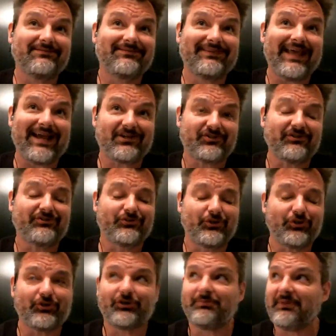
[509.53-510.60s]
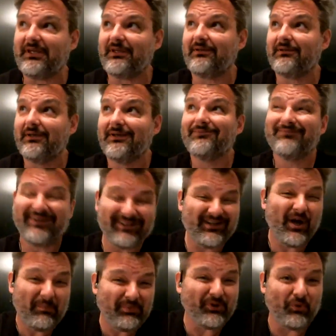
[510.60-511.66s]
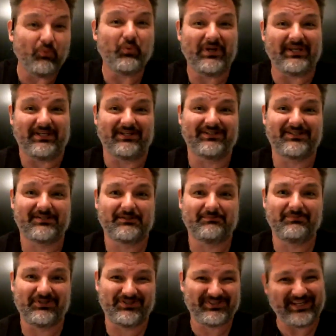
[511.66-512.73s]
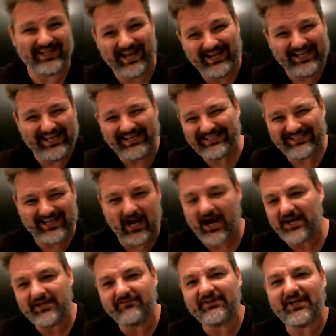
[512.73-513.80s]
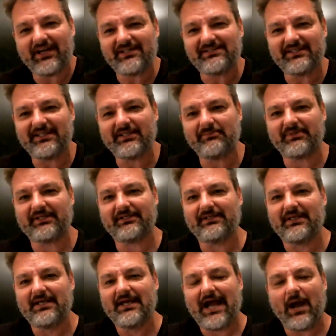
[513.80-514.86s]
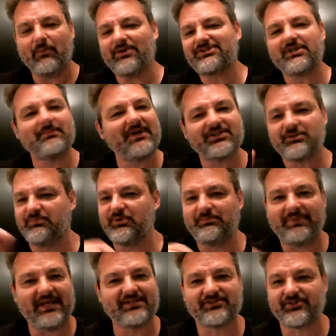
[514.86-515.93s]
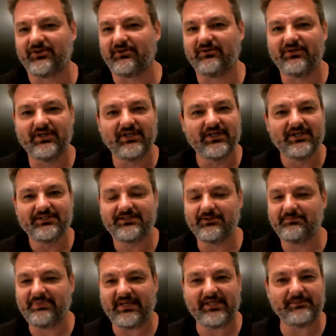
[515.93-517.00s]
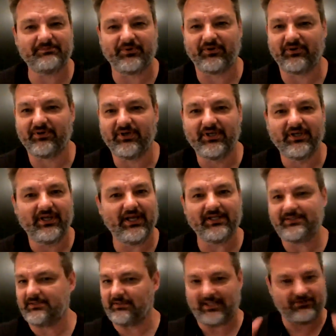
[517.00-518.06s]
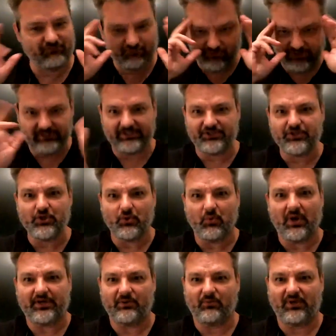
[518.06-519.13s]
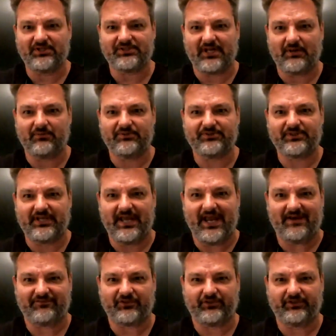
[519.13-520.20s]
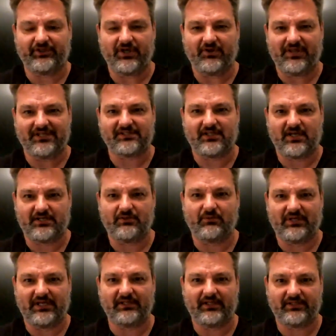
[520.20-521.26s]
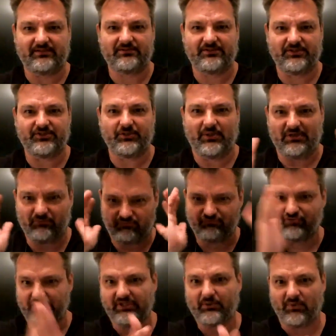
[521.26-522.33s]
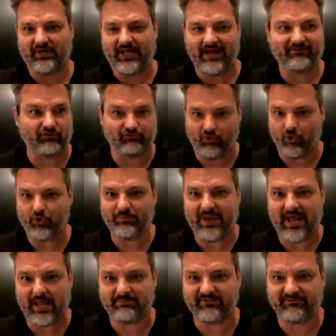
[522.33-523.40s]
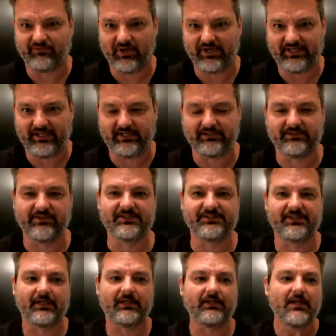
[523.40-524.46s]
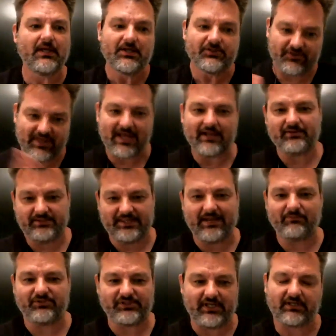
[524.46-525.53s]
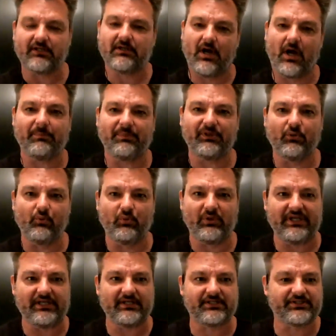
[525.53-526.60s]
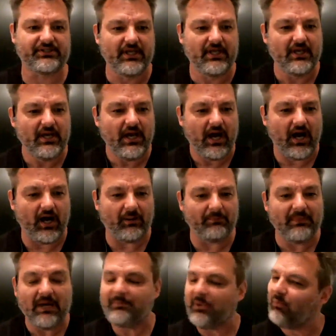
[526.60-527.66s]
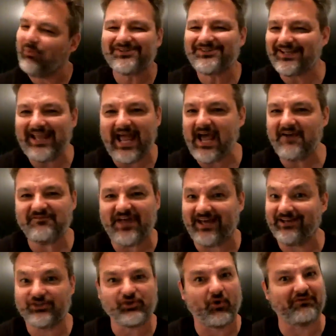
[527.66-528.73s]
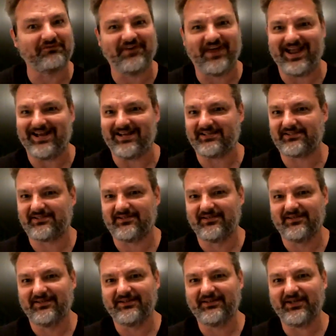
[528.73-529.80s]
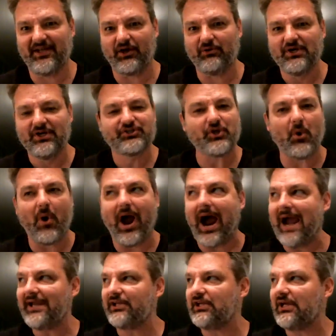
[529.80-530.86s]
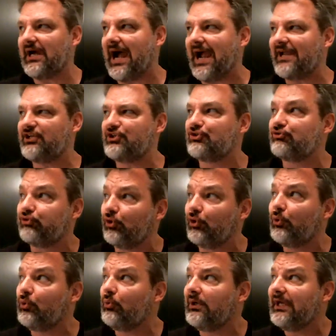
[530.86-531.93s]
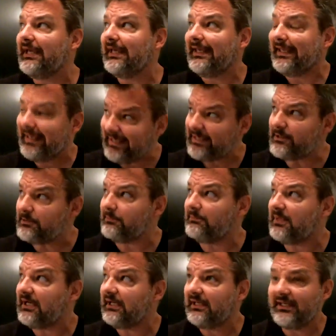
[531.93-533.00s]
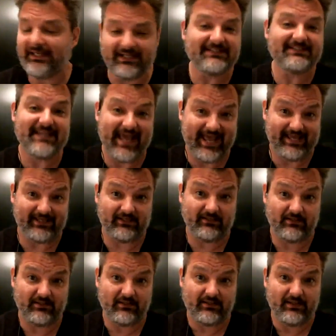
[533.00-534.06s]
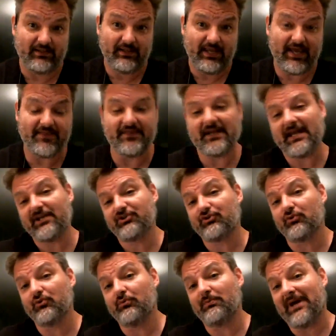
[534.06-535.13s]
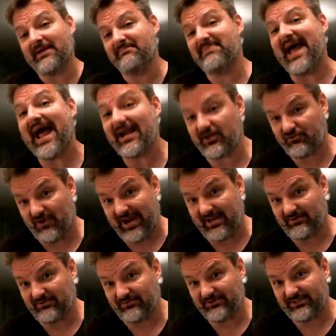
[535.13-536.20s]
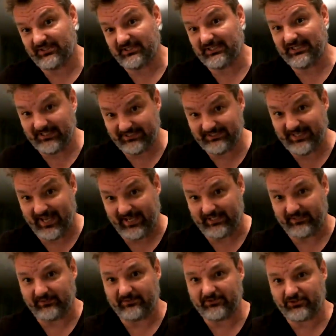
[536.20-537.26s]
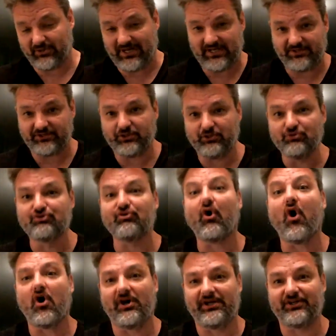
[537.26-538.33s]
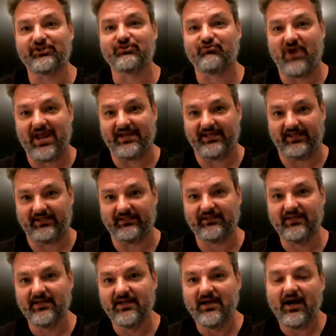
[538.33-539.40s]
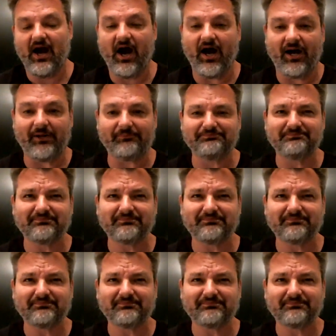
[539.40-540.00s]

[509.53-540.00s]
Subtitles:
actually took me a couple of weeks because I had kind of an idea, but I wasn't about to put pencil to paper until I really knew what it was I was after. That's kind of what I like to do. I really want to have a roadmap before I get into this thing. So that was like a couple of weeks. But once I have that, it's all fast, So I drew him in a day, and then I drew my background in a day. So I had the 2 drawings ready, and